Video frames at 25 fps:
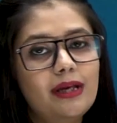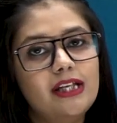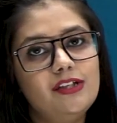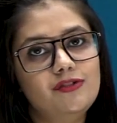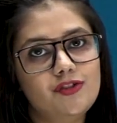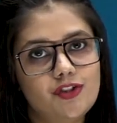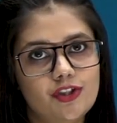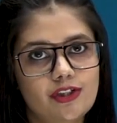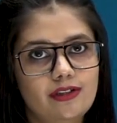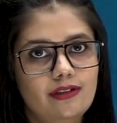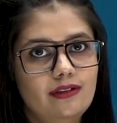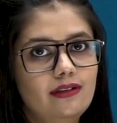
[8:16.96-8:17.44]

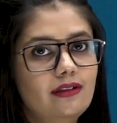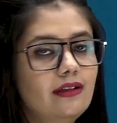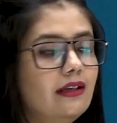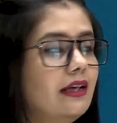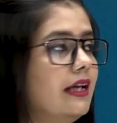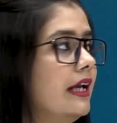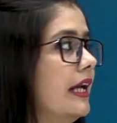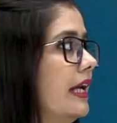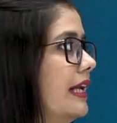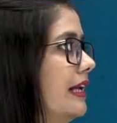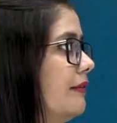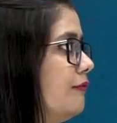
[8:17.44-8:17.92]
mention.
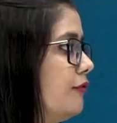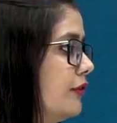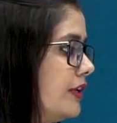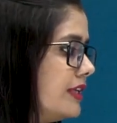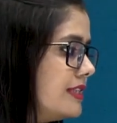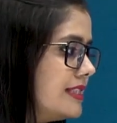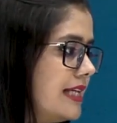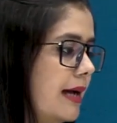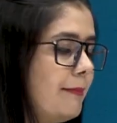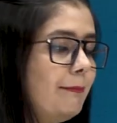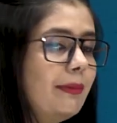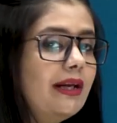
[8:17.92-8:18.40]
For
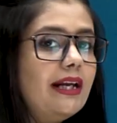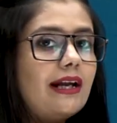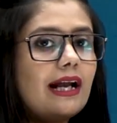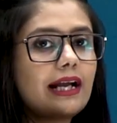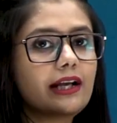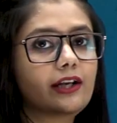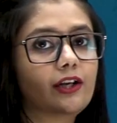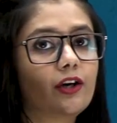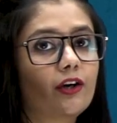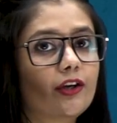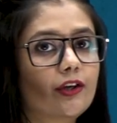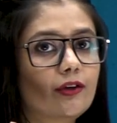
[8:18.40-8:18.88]
example,
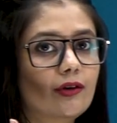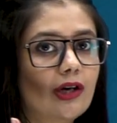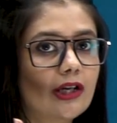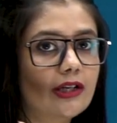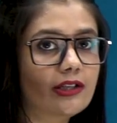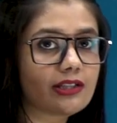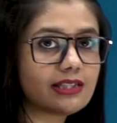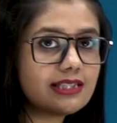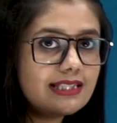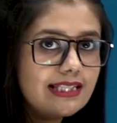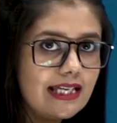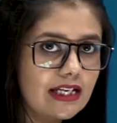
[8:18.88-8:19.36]
right now you are
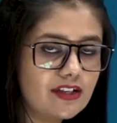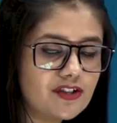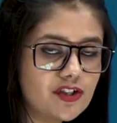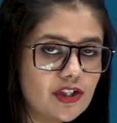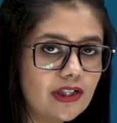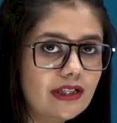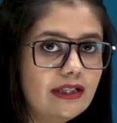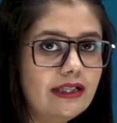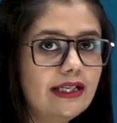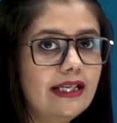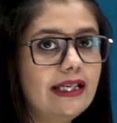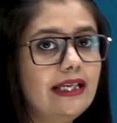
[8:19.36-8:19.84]
in
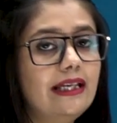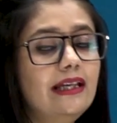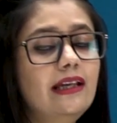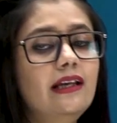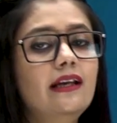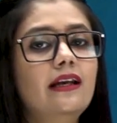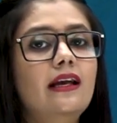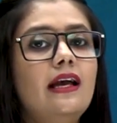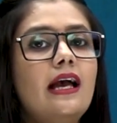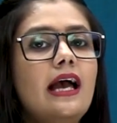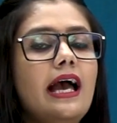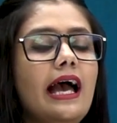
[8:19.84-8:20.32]
section D
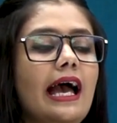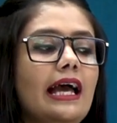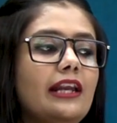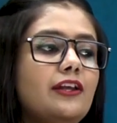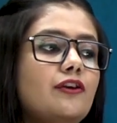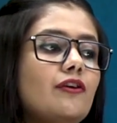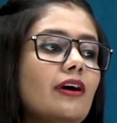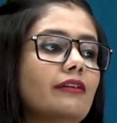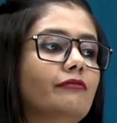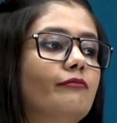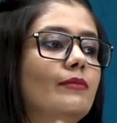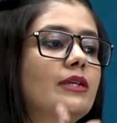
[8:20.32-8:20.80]

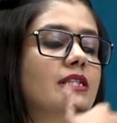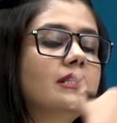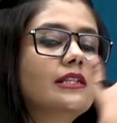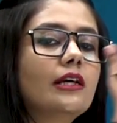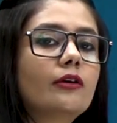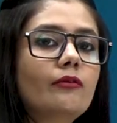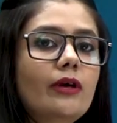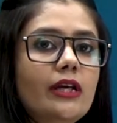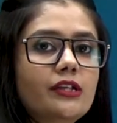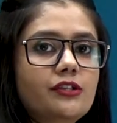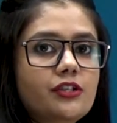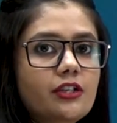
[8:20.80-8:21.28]
and you have missed
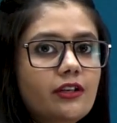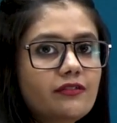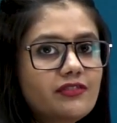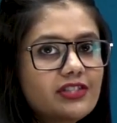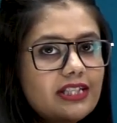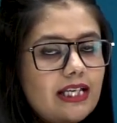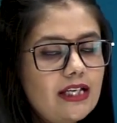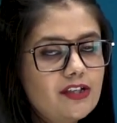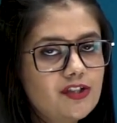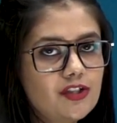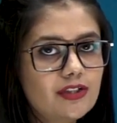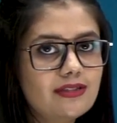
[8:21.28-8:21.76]
a question of
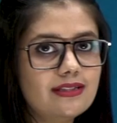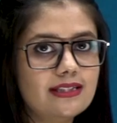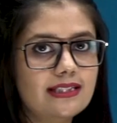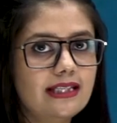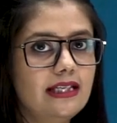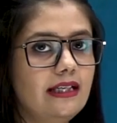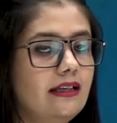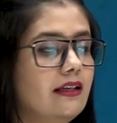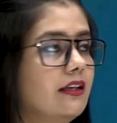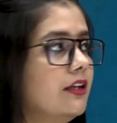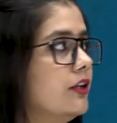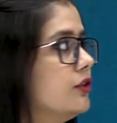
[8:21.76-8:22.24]
section
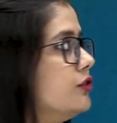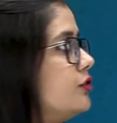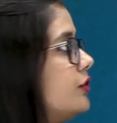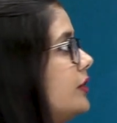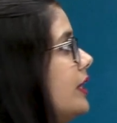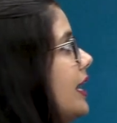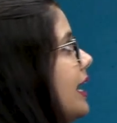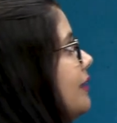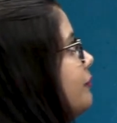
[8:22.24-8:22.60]
C. So you